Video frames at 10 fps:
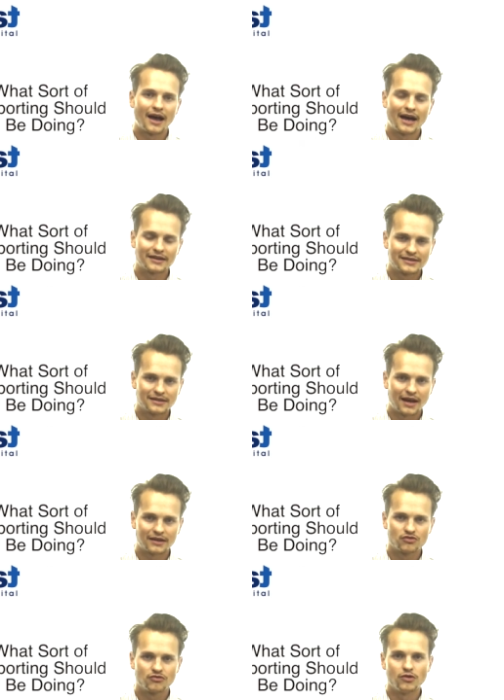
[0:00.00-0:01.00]

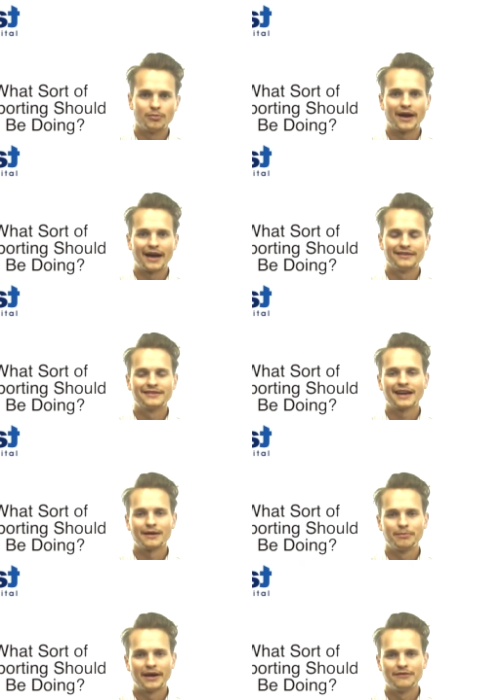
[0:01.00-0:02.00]
ad group and
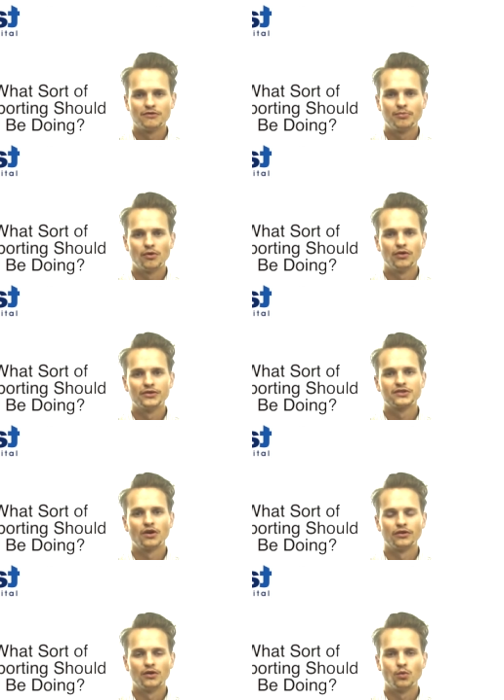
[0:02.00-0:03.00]
campaign reports
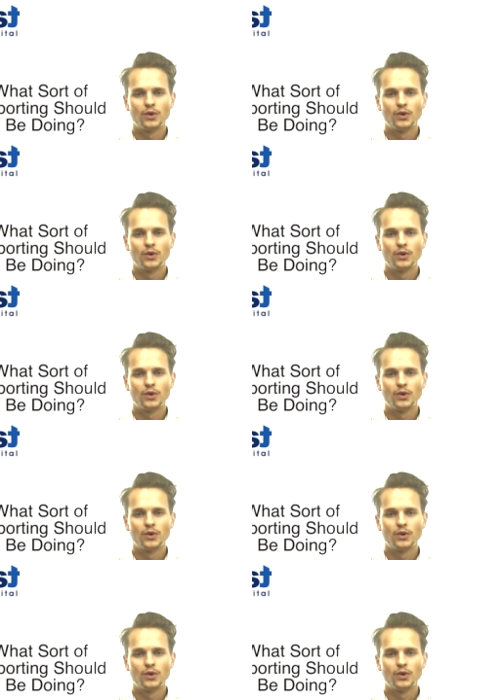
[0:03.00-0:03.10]
on a